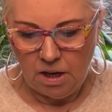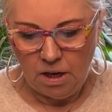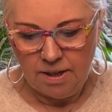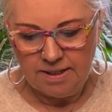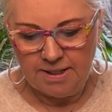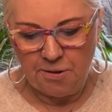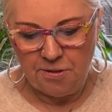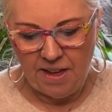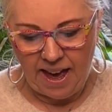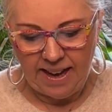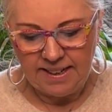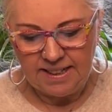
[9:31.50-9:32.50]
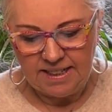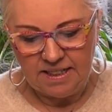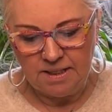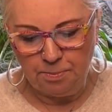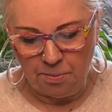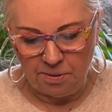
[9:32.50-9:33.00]
So that is
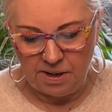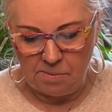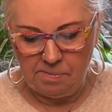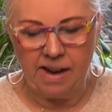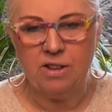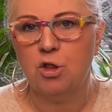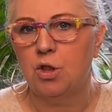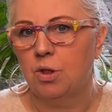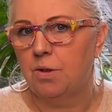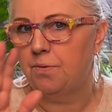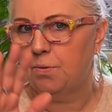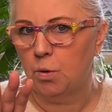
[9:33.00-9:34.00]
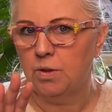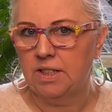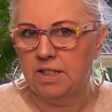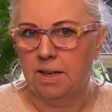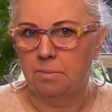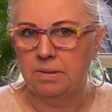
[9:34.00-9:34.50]
pretty much the 4
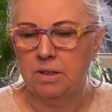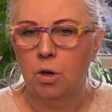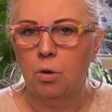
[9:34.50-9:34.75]
steps.